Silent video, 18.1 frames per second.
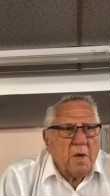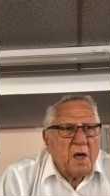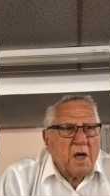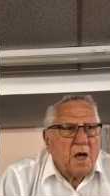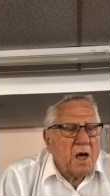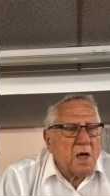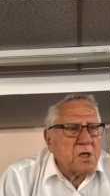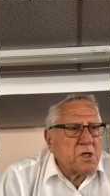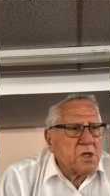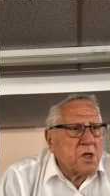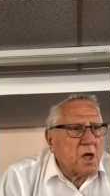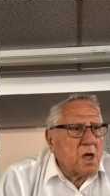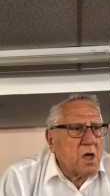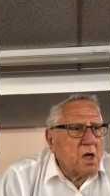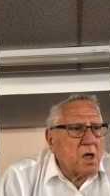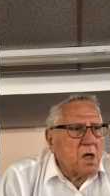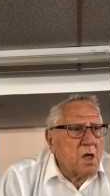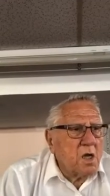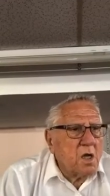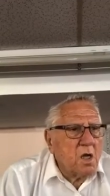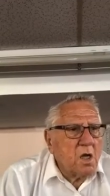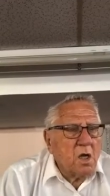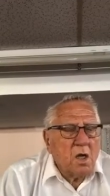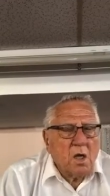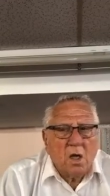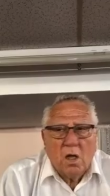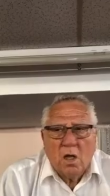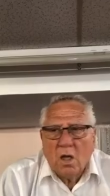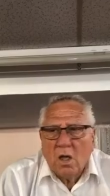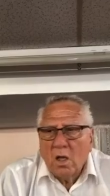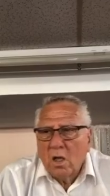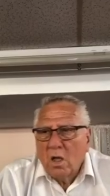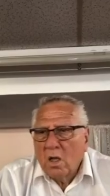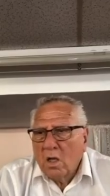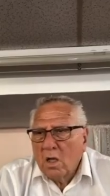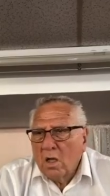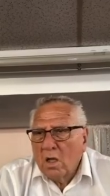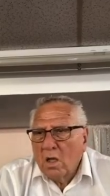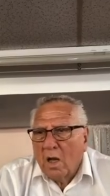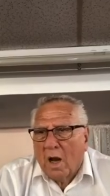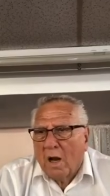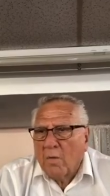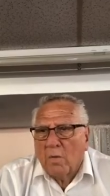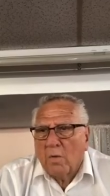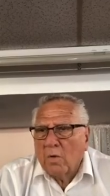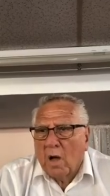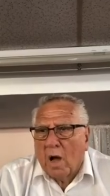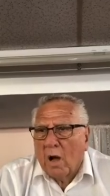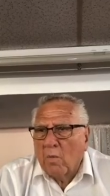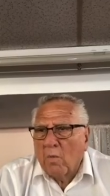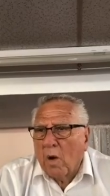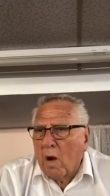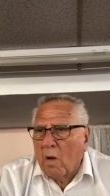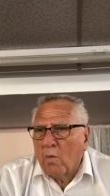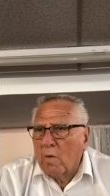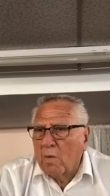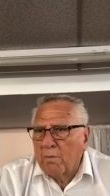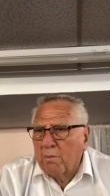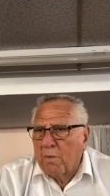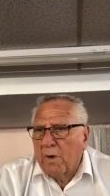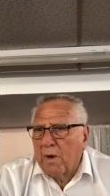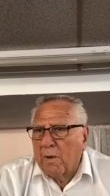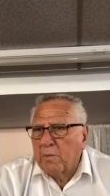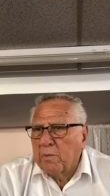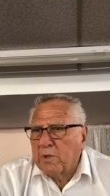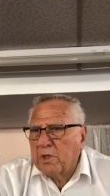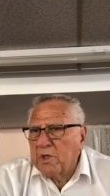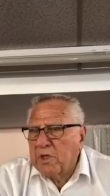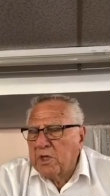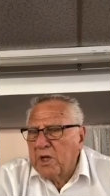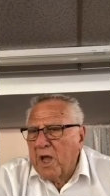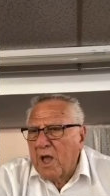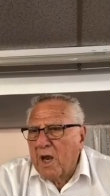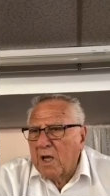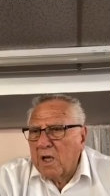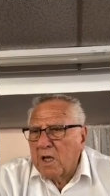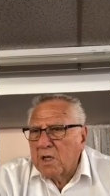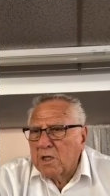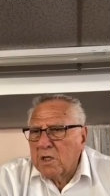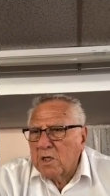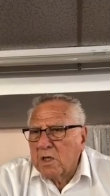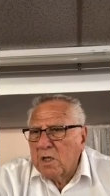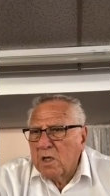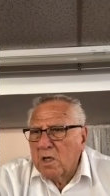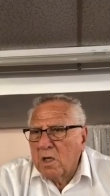because uh, I, wouldn't, I, wouldn't put up with the shenanigans.